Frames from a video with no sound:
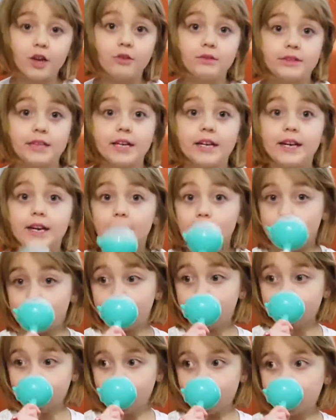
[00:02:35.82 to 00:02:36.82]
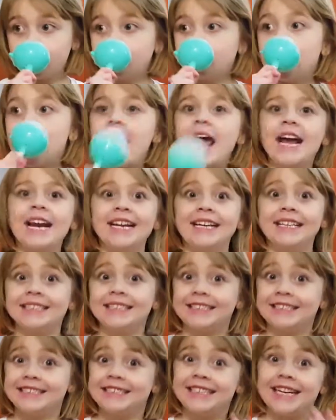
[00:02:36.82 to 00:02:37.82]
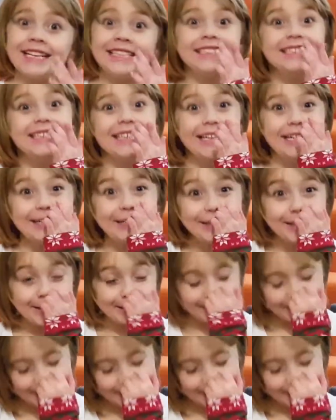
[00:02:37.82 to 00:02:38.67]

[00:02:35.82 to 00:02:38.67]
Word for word: than here. And it's scented.